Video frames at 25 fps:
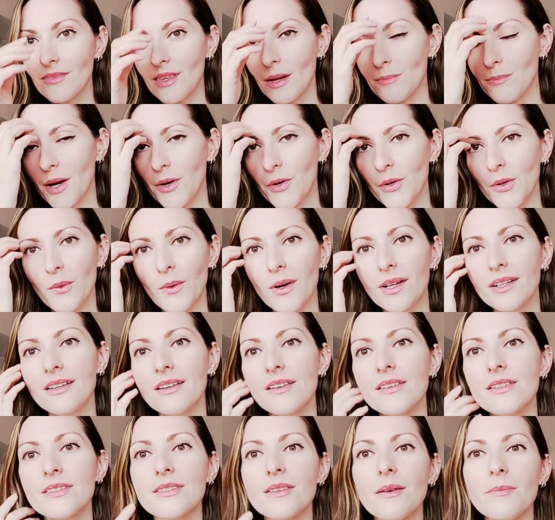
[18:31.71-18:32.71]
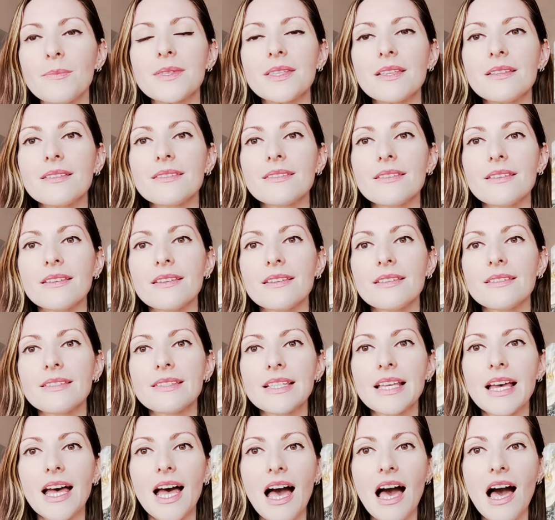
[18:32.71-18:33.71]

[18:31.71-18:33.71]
marijuana substances